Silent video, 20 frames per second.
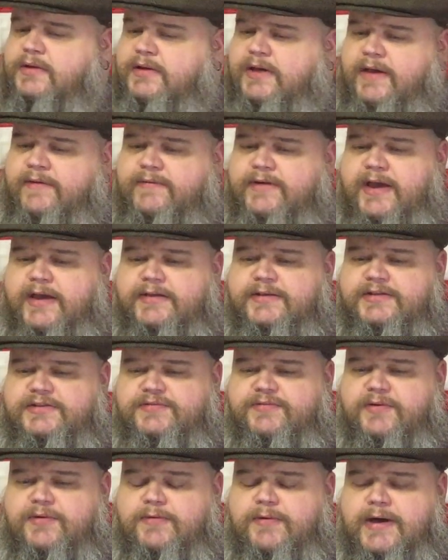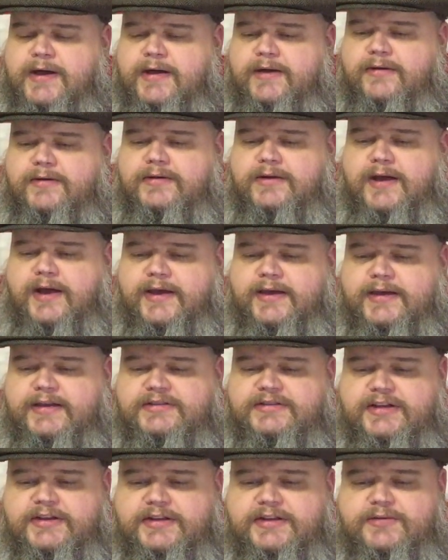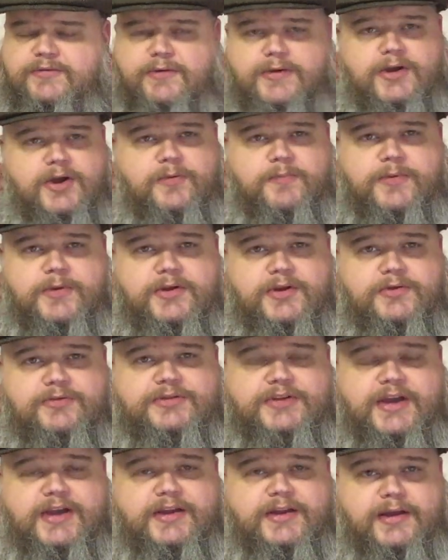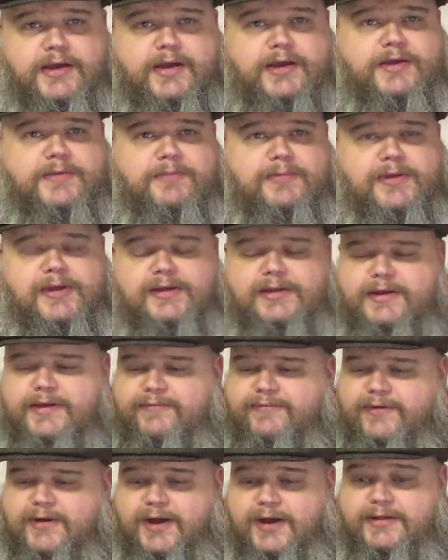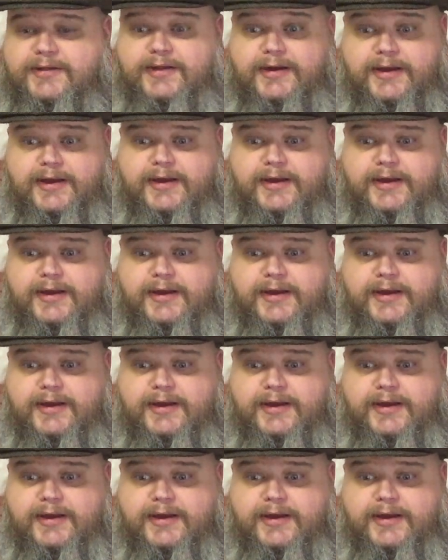haven't had this for a while. I guess I didn't want to open a new 10. I completely forgot that I